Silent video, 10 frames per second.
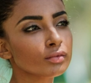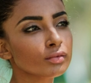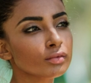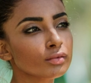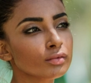
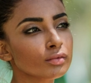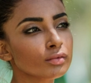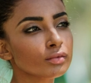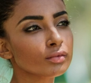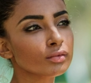
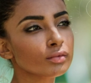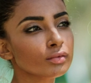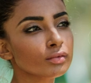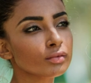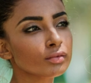
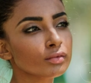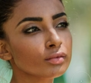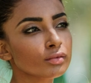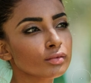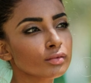
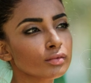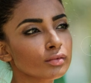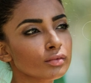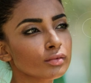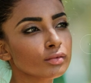
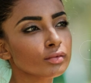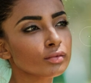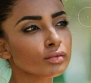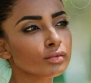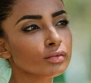
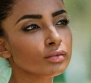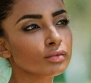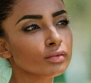(no one is talking)